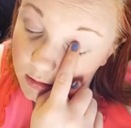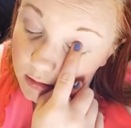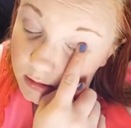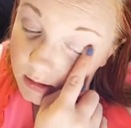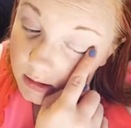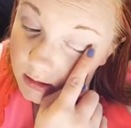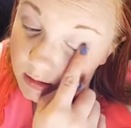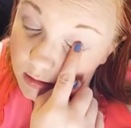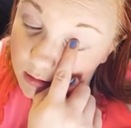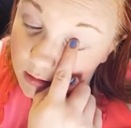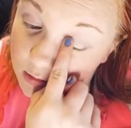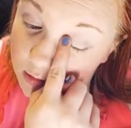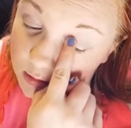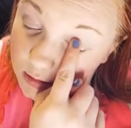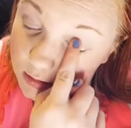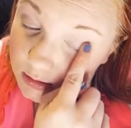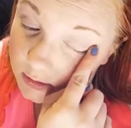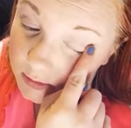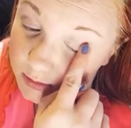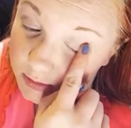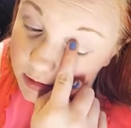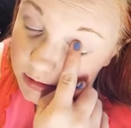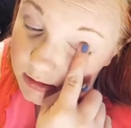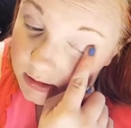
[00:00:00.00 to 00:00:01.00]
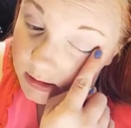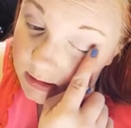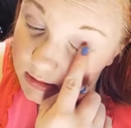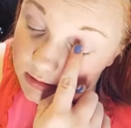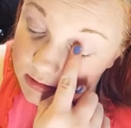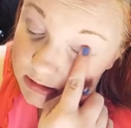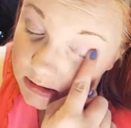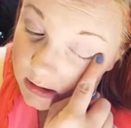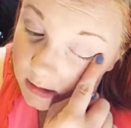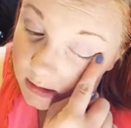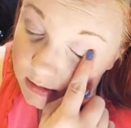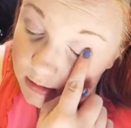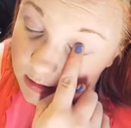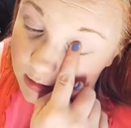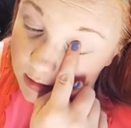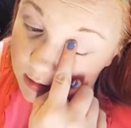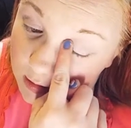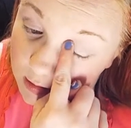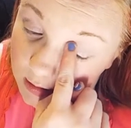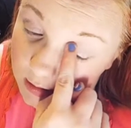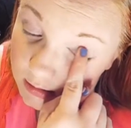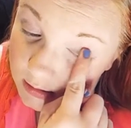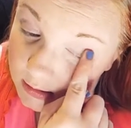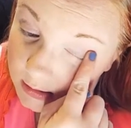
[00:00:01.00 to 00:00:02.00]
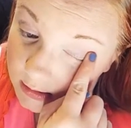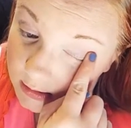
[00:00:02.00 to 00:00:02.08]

And I'm going to put that down there.